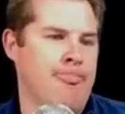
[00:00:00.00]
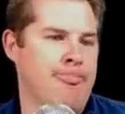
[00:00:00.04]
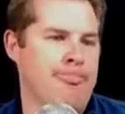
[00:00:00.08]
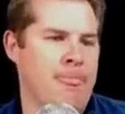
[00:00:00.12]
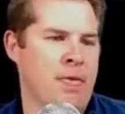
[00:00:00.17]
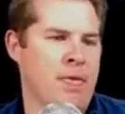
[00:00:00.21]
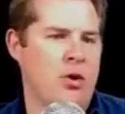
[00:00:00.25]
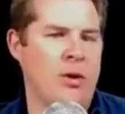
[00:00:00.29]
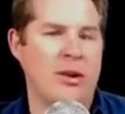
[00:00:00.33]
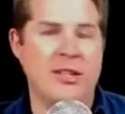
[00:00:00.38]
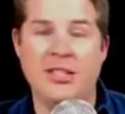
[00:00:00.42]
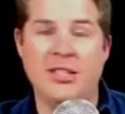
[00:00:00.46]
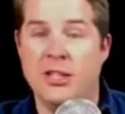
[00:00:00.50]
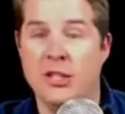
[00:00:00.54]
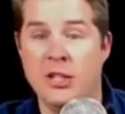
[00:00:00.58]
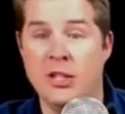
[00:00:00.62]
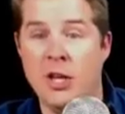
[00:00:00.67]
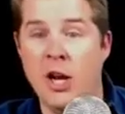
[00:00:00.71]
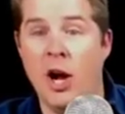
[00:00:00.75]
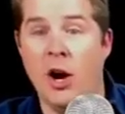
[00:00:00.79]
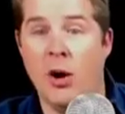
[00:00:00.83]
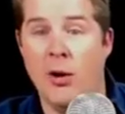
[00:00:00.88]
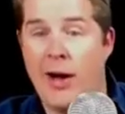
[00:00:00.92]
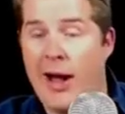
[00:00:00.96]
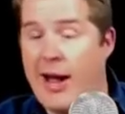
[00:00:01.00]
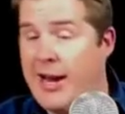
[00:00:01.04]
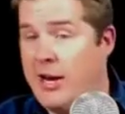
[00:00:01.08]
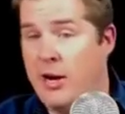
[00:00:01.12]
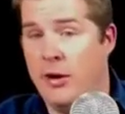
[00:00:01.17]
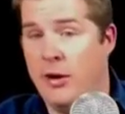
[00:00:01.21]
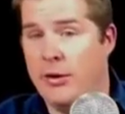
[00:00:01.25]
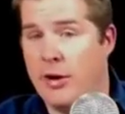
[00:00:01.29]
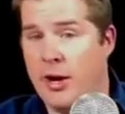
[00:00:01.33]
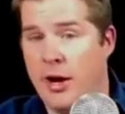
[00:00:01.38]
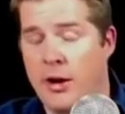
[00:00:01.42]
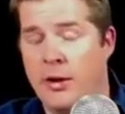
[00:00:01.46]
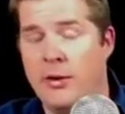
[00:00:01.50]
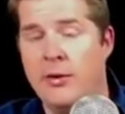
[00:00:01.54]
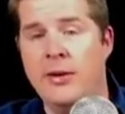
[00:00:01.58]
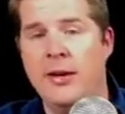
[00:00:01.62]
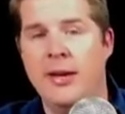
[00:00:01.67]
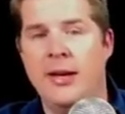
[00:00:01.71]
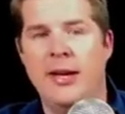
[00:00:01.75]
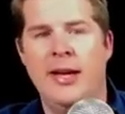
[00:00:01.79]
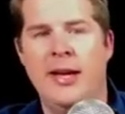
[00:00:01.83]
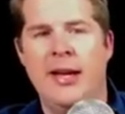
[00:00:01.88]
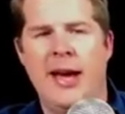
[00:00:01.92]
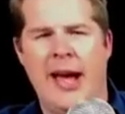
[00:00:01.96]
The question is no, I don't know.
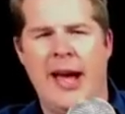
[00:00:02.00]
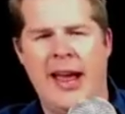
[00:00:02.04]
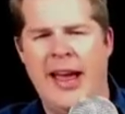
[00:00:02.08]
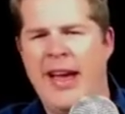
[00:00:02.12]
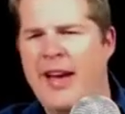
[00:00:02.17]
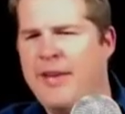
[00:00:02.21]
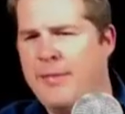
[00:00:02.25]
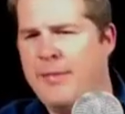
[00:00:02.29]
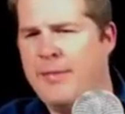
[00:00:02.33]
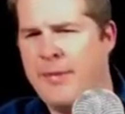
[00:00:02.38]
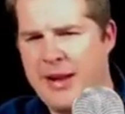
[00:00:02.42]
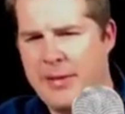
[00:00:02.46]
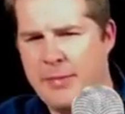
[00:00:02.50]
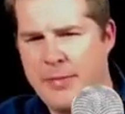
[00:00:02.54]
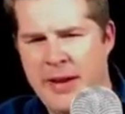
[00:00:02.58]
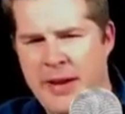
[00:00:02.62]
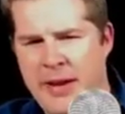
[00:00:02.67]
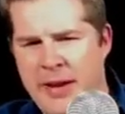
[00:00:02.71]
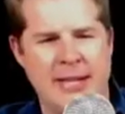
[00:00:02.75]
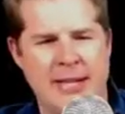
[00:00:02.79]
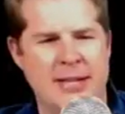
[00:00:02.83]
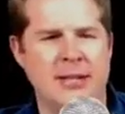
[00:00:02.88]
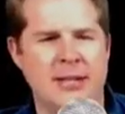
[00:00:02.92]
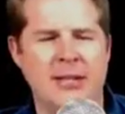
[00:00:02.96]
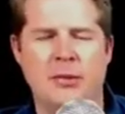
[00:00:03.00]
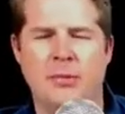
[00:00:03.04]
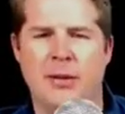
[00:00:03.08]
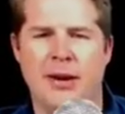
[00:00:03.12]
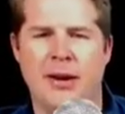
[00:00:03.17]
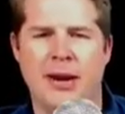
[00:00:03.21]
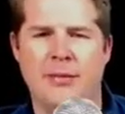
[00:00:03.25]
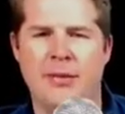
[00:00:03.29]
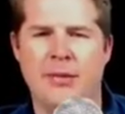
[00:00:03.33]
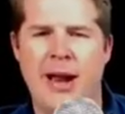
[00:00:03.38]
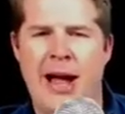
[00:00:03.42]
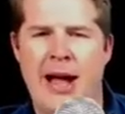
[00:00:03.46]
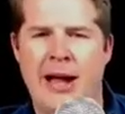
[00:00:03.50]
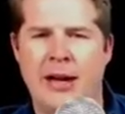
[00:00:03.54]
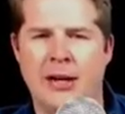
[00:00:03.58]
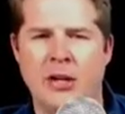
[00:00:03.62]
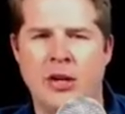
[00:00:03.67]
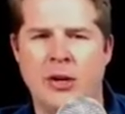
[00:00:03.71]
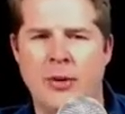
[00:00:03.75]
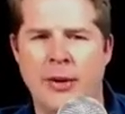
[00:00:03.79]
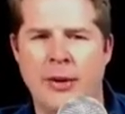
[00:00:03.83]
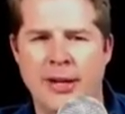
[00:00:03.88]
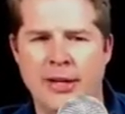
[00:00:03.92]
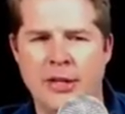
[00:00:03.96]
I have my opinions, but I'm not
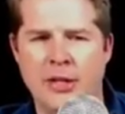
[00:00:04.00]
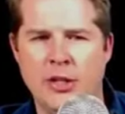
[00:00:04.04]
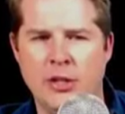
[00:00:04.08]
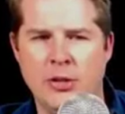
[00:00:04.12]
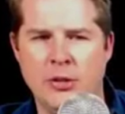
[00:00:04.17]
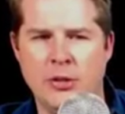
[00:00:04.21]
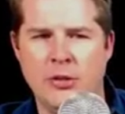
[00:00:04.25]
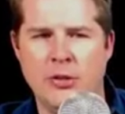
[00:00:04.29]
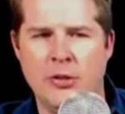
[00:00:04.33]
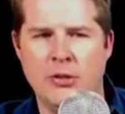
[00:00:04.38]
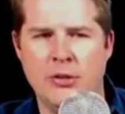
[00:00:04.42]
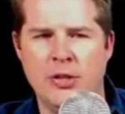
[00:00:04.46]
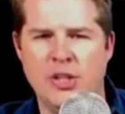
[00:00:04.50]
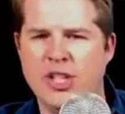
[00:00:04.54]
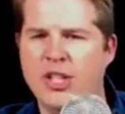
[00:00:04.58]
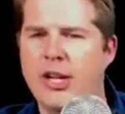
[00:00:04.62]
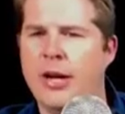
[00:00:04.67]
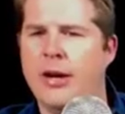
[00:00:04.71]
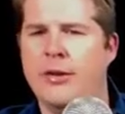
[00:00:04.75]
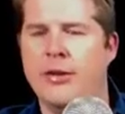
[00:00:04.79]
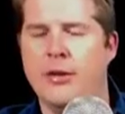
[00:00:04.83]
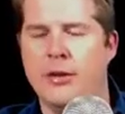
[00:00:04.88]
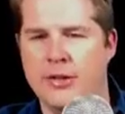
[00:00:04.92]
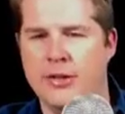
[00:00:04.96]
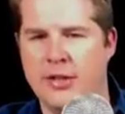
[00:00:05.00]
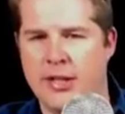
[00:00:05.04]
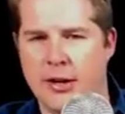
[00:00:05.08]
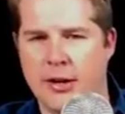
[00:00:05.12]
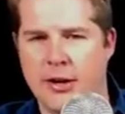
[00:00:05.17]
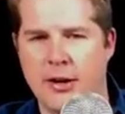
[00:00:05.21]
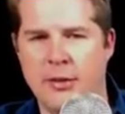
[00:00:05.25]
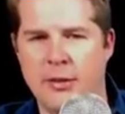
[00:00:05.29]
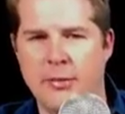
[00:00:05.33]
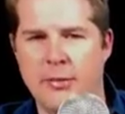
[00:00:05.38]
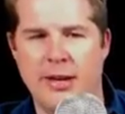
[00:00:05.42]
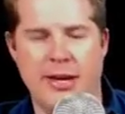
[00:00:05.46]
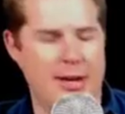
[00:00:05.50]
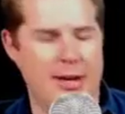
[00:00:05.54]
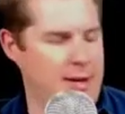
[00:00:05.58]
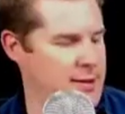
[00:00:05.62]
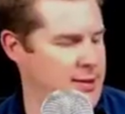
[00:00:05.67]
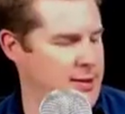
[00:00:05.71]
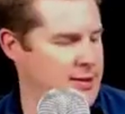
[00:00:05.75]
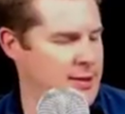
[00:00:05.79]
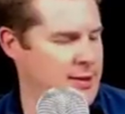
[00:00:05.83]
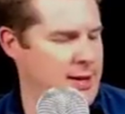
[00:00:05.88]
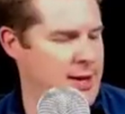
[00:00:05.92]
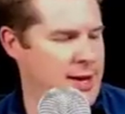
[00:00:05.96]
going to share those here
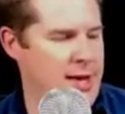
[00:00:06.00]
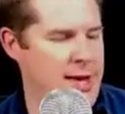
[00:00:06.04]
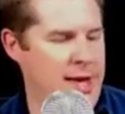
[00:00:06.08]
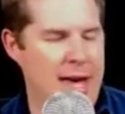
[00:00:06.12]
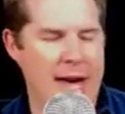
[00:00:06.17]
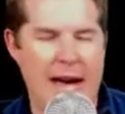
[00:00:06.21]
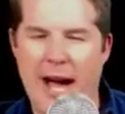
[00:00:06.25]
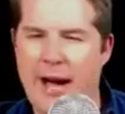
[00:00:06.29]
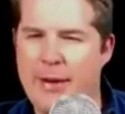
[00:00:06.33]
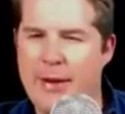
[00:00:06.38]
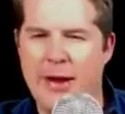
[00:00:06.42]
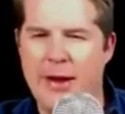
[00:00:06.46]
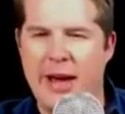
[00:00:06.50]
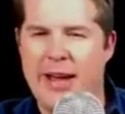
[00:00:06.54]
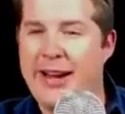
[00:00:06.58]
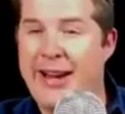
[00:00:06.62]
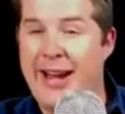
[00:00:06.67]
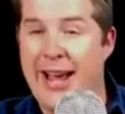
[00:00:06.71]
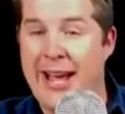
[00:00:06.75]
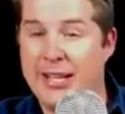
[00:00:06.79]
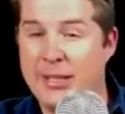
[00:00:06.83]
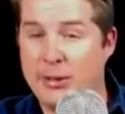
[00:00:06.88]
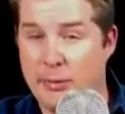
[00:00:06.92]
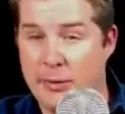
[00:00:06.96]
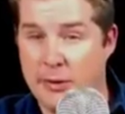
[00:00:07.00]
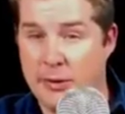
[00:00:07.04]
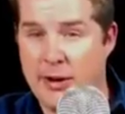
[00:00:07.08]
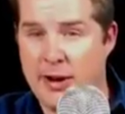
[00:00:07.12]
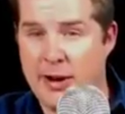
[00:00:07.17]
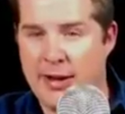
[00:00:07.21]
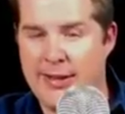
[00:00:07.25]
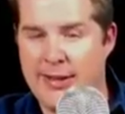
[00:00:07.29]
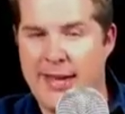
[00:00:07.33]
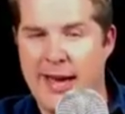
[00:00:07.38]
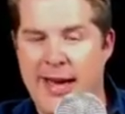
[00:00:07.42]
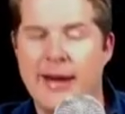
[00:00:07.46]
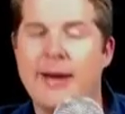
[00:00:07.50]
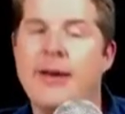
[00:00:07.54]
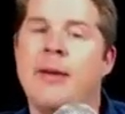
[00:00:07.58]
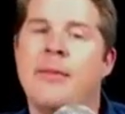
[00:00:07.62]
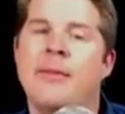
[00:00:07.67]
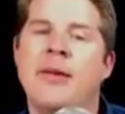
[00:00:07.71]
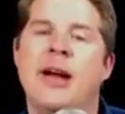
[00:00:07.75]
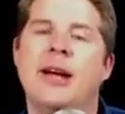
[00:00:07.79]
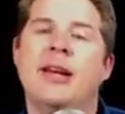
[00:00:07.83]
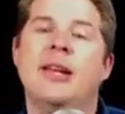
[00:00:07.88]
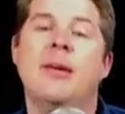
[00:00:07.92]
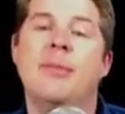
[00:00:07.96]
because I'm not an expert on that, and I'm
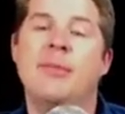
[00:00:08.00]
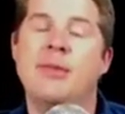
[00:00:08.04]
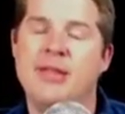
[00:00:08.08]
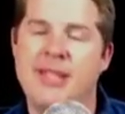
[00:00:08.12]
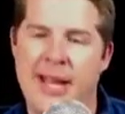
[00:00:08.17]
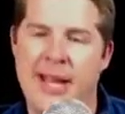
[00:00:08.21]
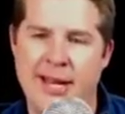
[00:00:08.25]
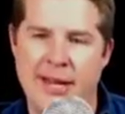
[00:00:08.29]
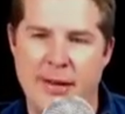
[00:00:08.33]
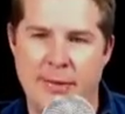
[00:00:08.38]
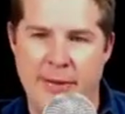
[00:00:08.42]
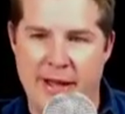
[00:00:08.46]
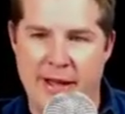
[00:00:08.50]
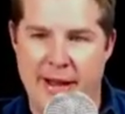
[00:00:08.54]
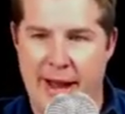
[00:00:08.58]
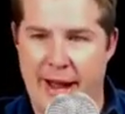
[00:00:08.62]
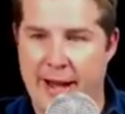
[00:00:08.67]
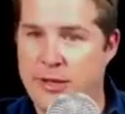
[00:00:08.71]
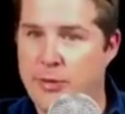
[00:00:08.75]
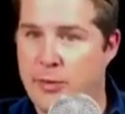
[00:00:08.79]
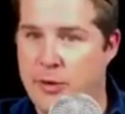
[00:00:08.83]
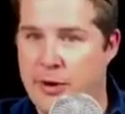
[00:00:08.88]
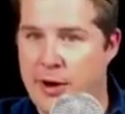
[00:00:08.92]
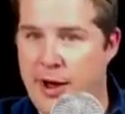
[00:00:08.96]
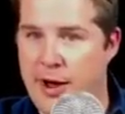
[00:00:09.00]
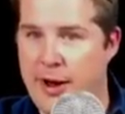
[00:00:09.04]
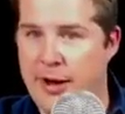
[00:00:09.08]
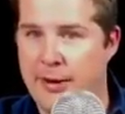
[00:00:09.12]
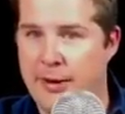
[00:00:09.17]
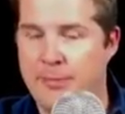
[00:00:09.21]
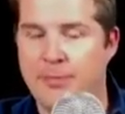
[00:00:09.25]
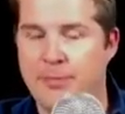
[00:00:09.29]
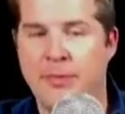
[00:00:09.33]
not going to pretend to be an expert on it.